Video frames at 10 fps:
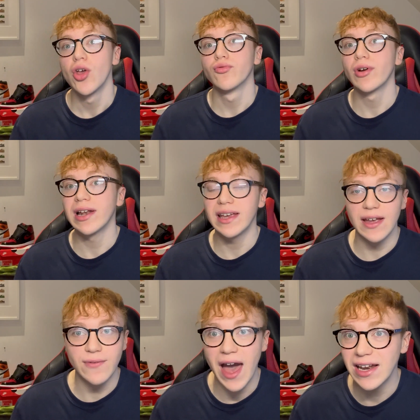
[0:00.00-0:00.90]
Really,
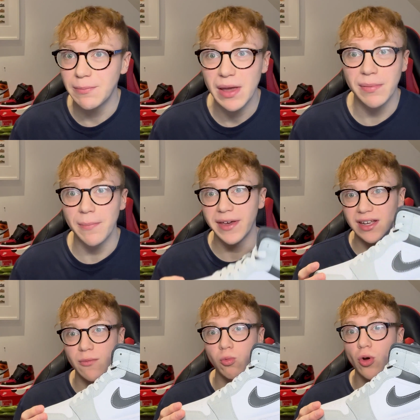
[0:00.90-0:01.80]
if any people are picking
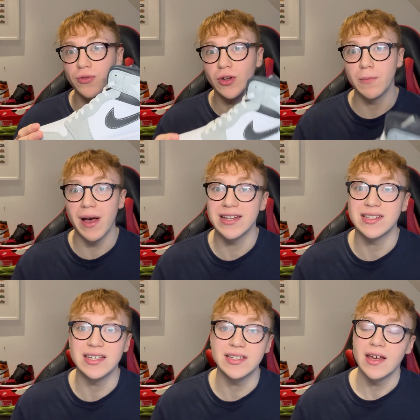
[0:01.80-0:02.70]
up 1-2 pairs of
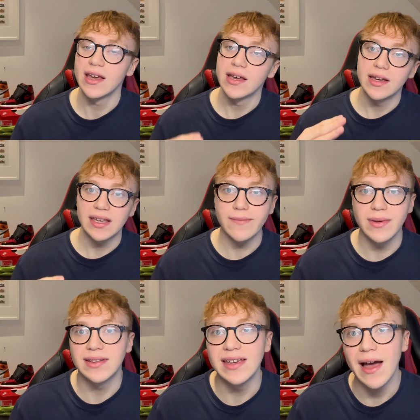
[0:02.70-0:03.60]
these, give them
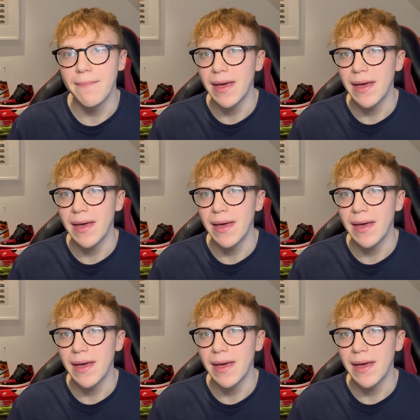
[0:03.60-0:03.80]
a DM.